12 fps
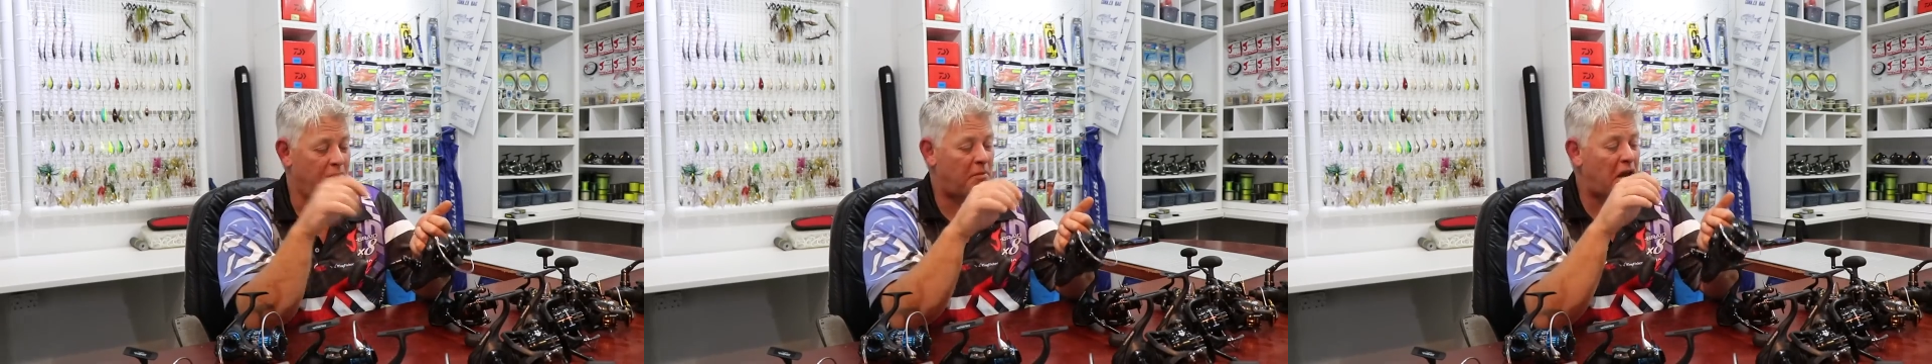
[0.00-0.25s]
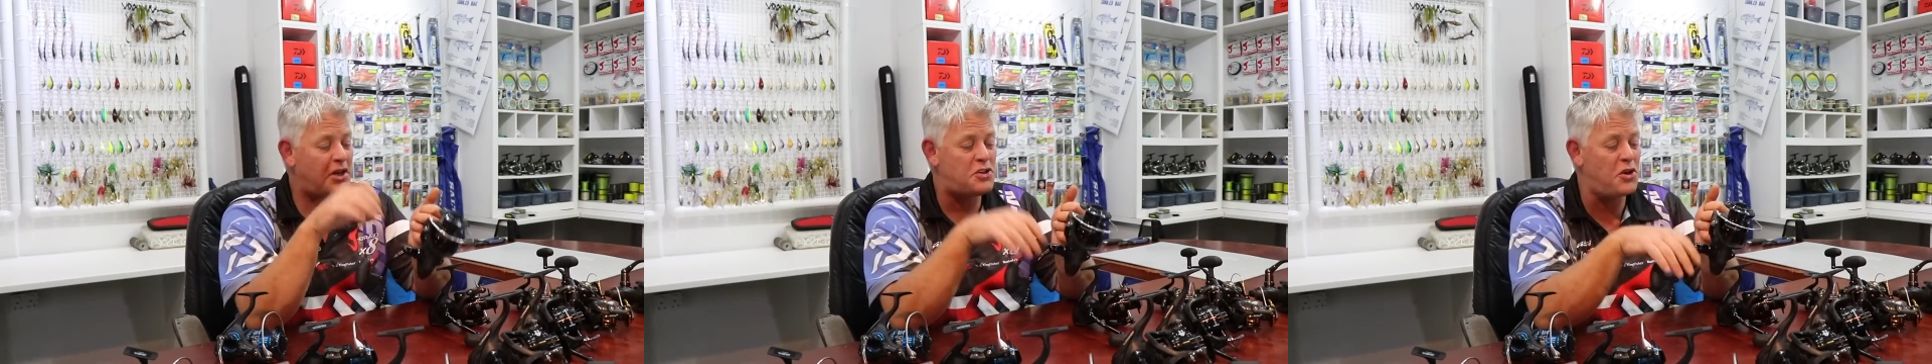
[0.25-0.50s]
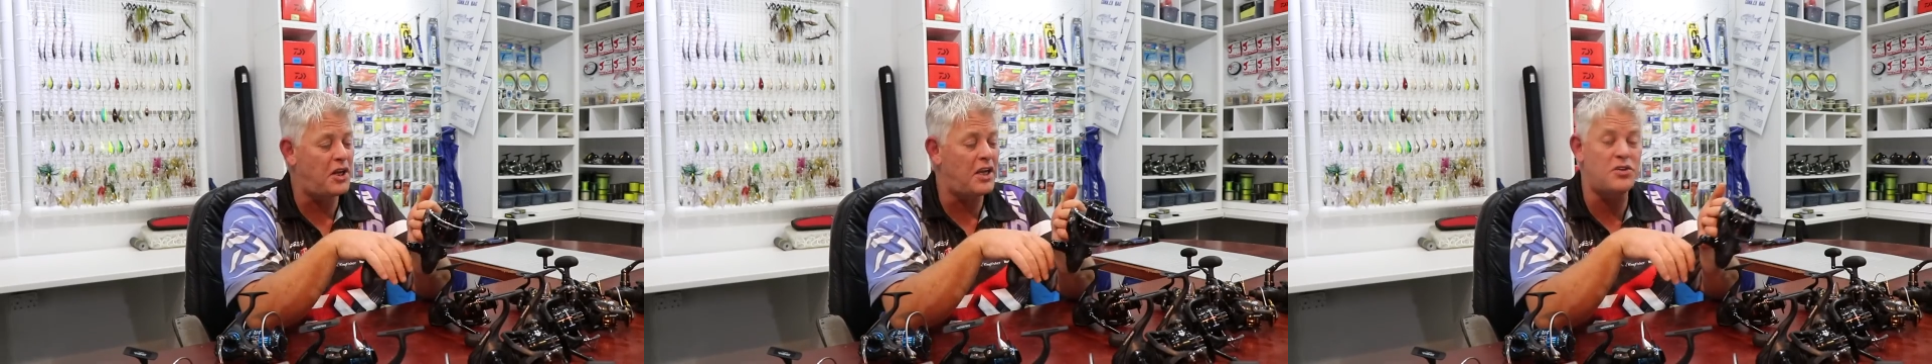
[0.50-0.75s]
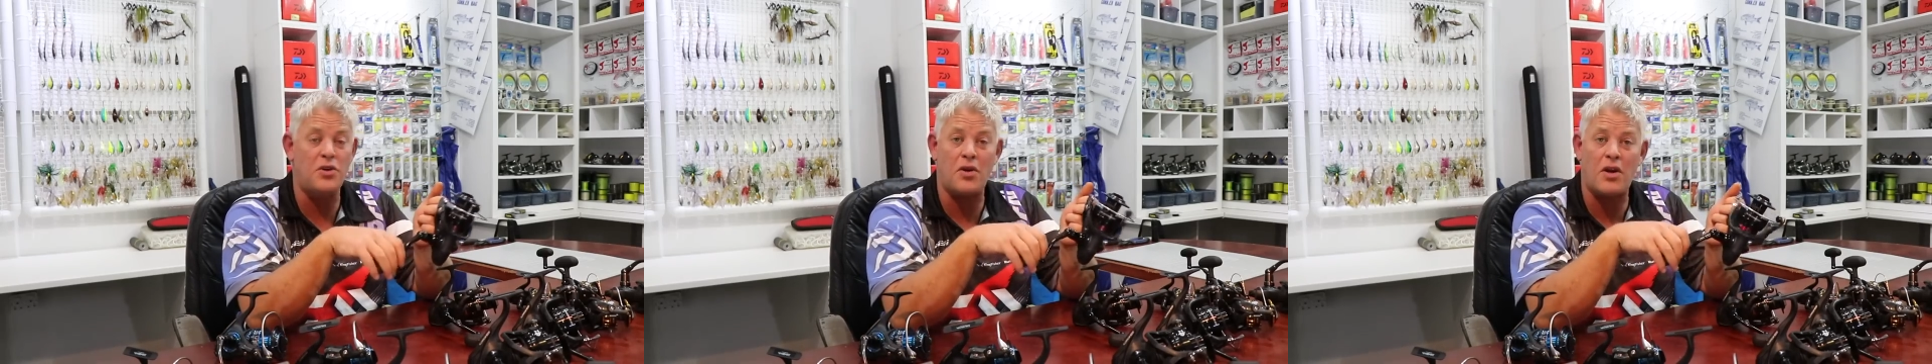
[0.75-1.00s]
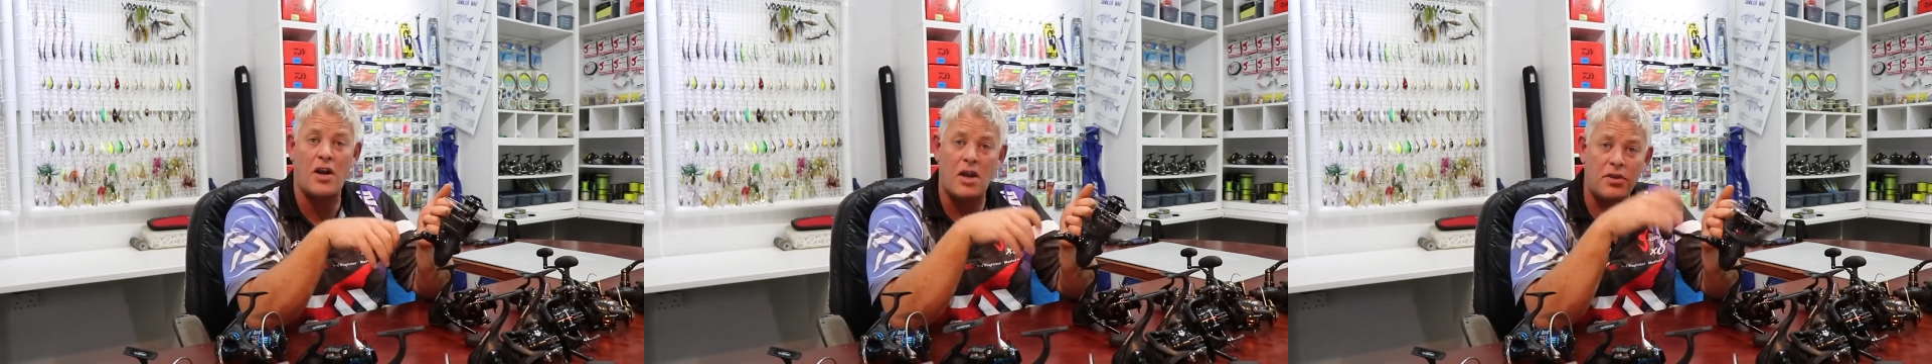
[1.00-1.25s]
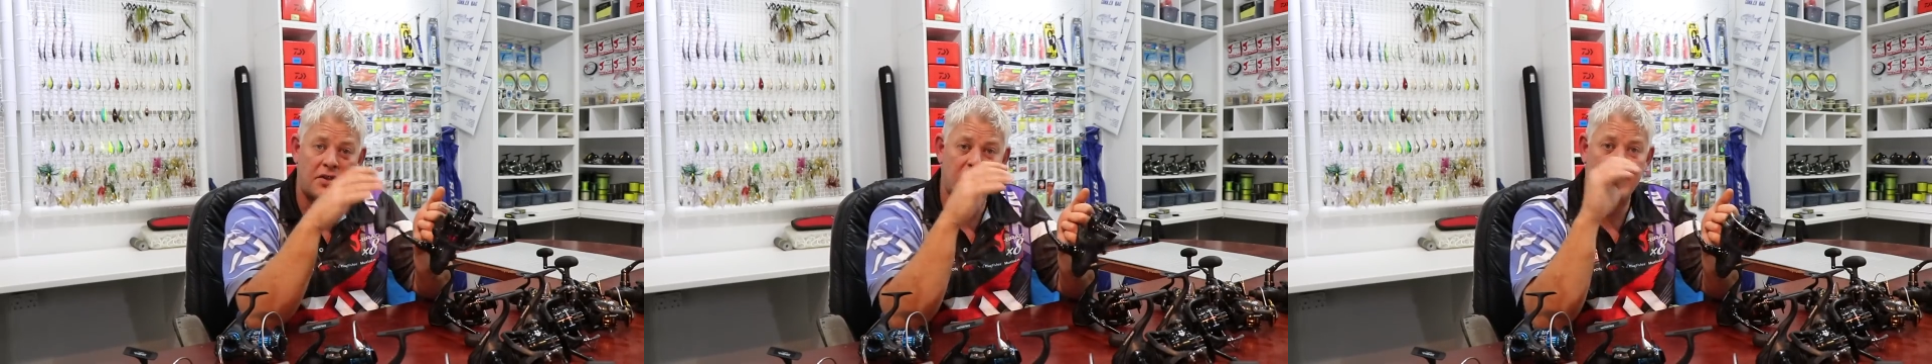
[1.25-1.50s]
make sure you get to your
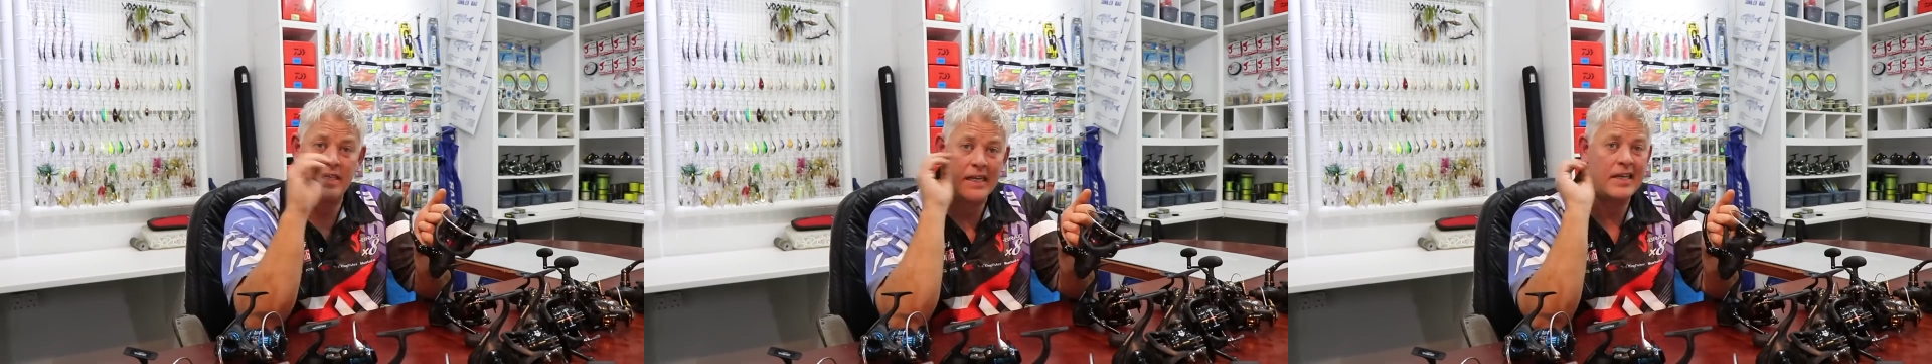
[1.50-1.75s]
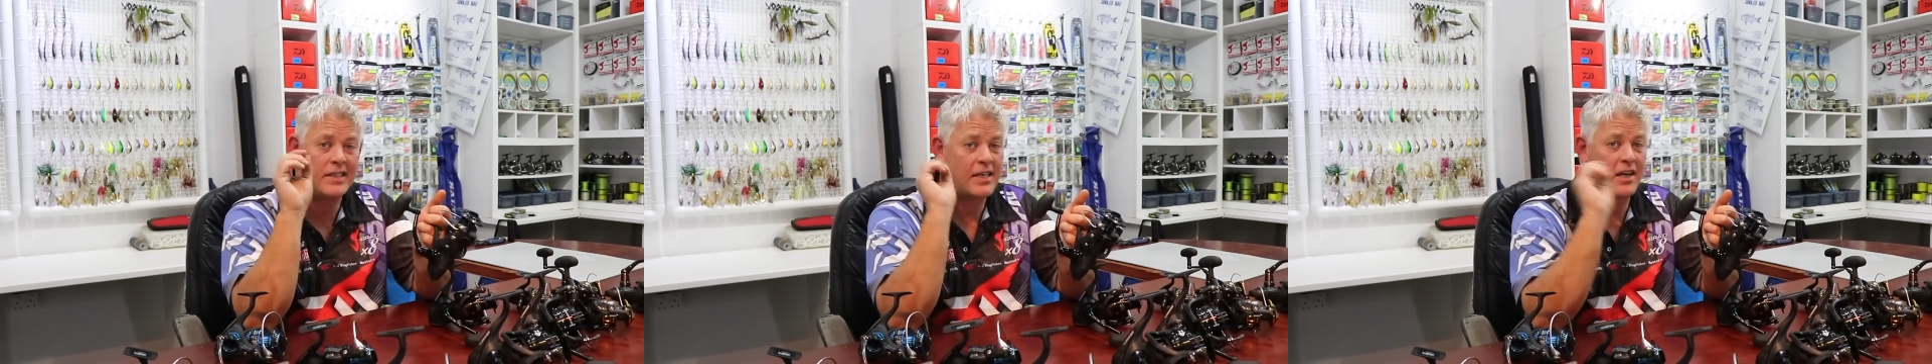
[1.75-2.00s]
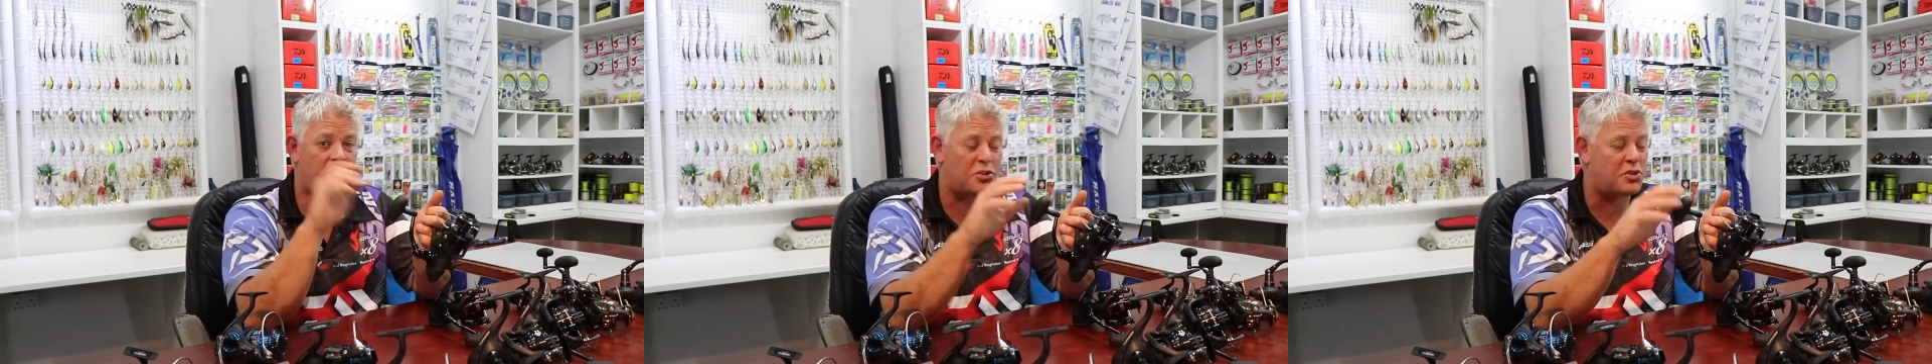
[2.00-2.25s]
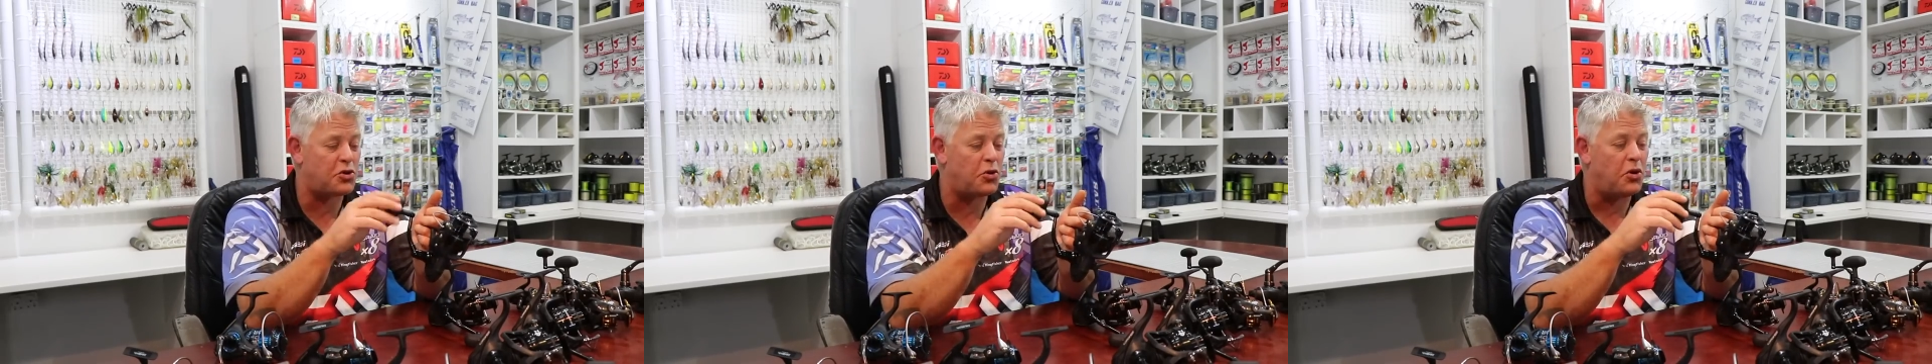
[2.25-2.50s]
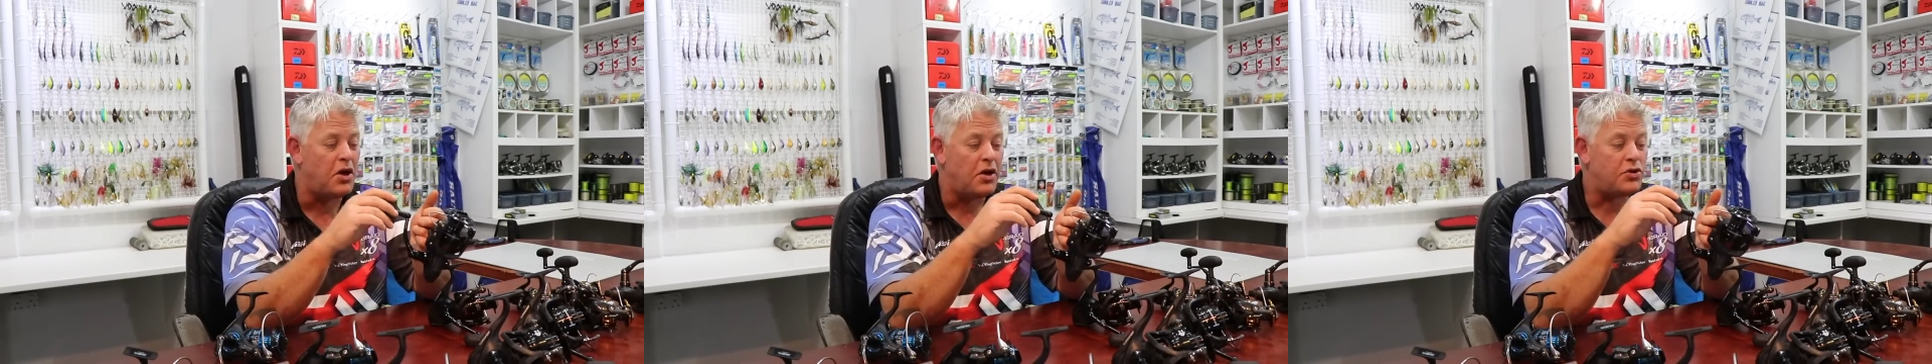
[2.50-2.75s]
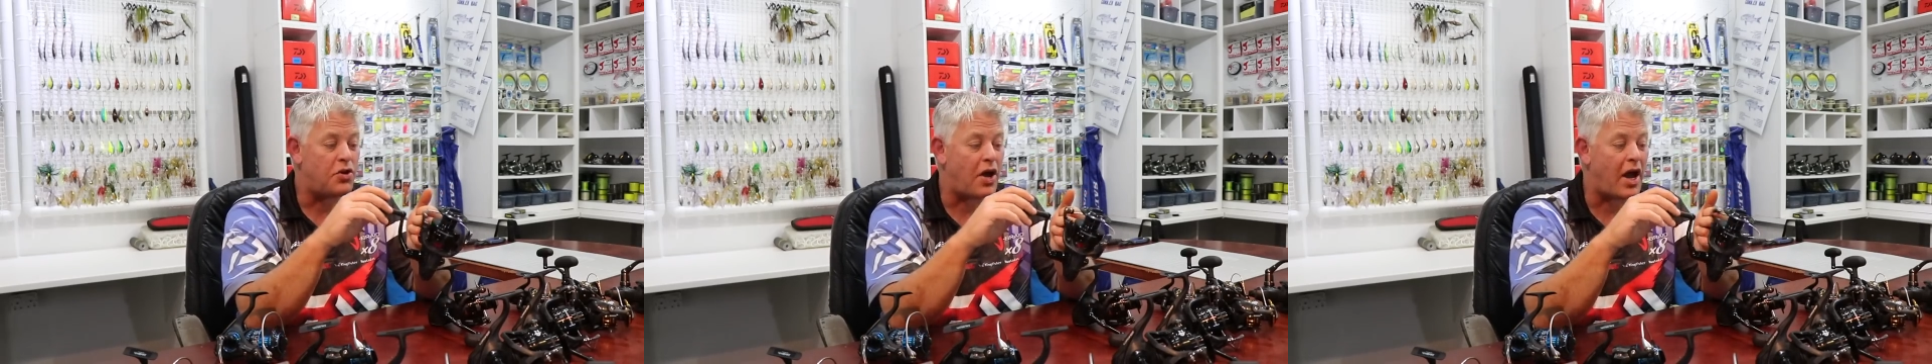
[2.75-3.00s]
closest leading tackle store to